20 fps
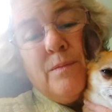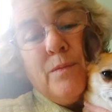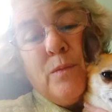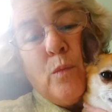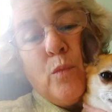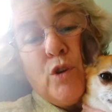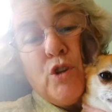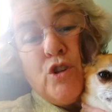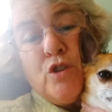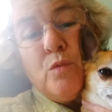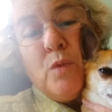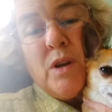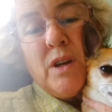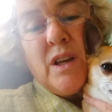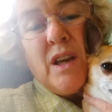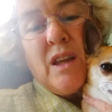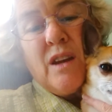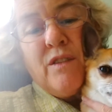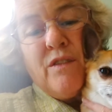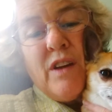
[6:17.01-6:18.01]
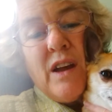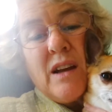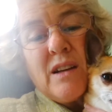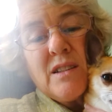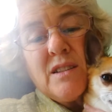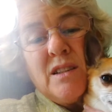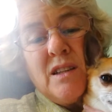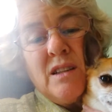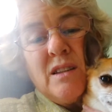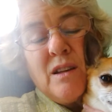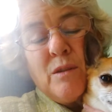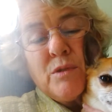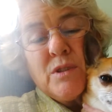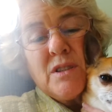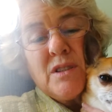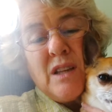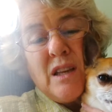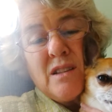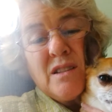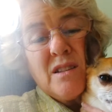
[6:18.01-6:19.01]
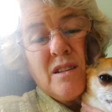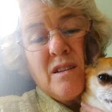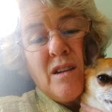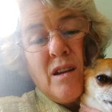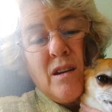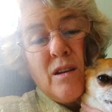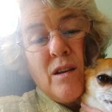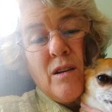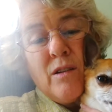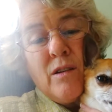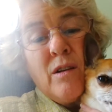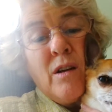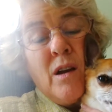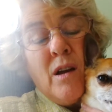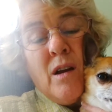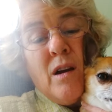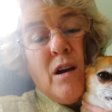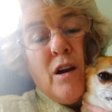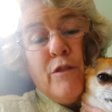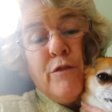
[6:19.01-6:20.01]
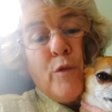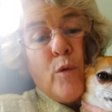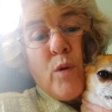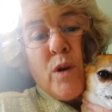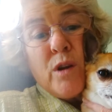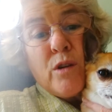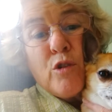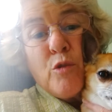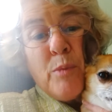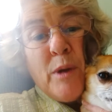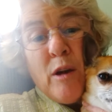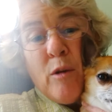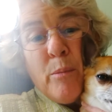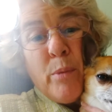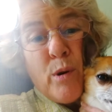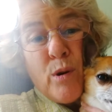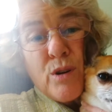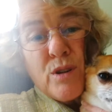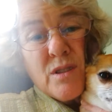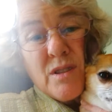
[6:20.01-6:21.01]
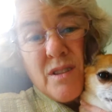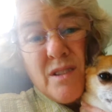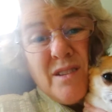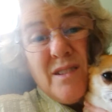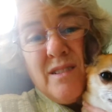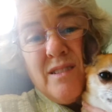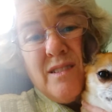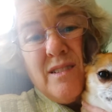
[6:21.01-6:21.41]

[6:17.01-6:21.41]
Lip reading: would you want to get a vaccine that was tested on a 400-pound person?